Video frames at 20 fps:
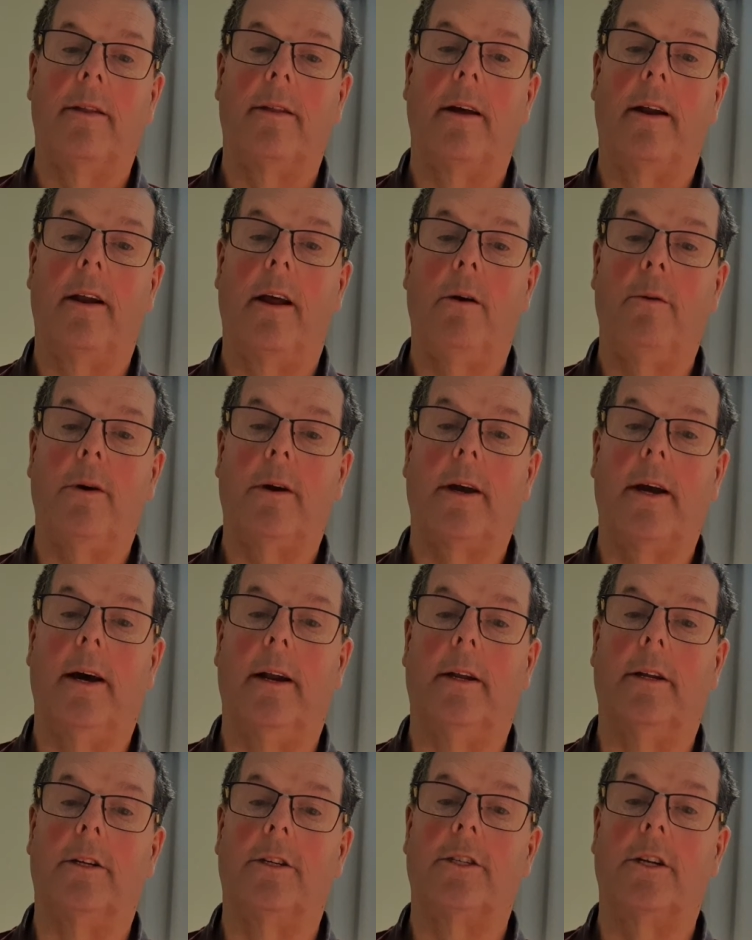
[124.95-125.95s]
The lower
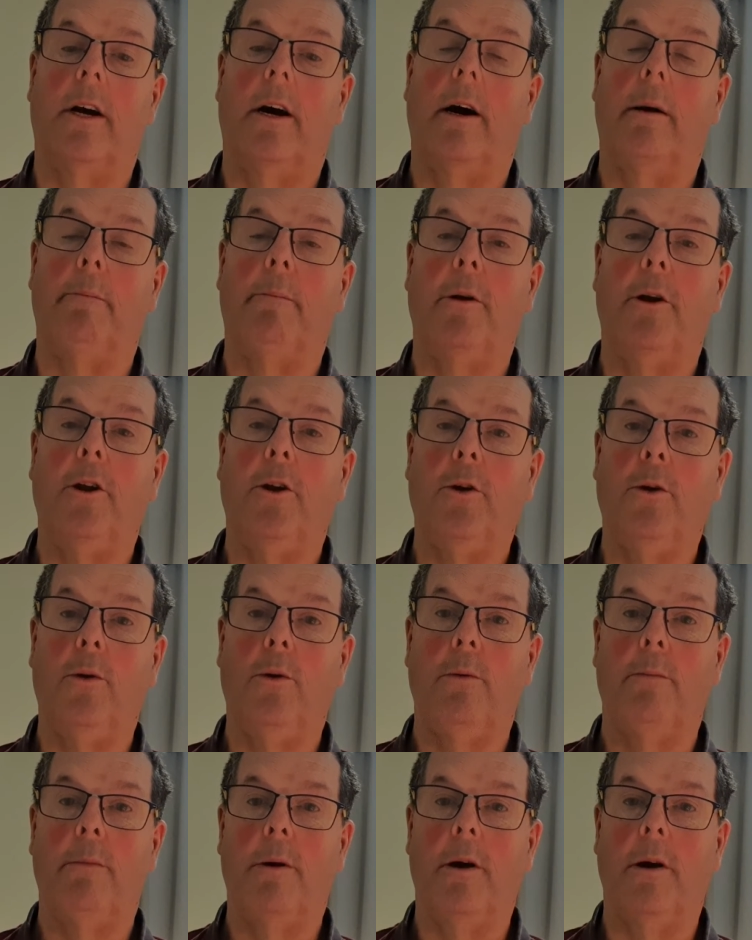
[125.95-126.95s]
colours are
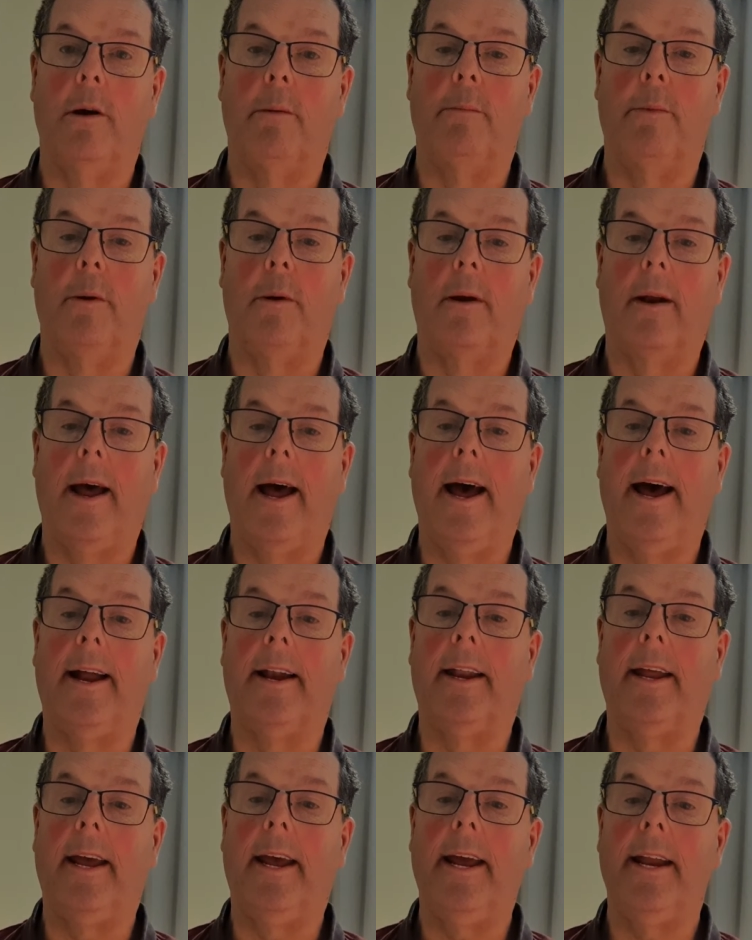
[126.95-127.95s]
blue, purple
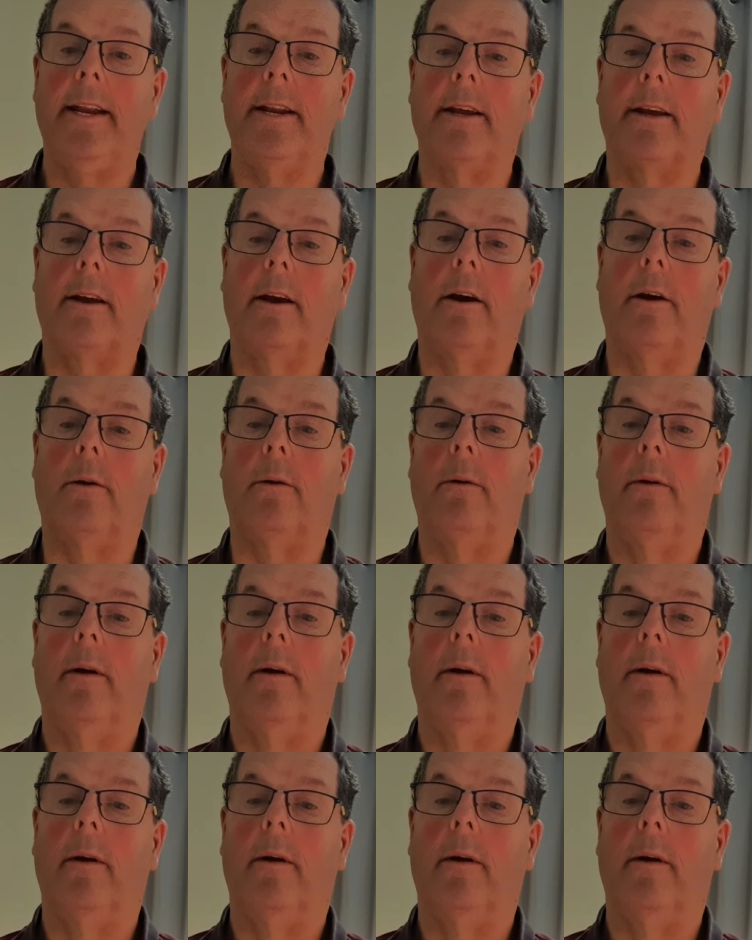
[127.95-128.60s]
and indigo.